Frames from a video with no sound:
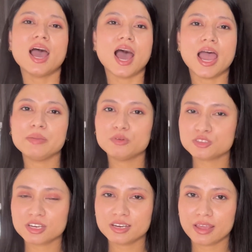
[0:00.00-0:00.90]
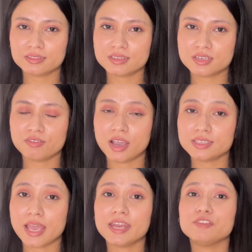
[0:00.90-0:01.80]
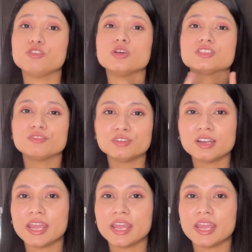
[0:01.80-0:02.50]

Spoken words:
I personally like this device, and if you're someone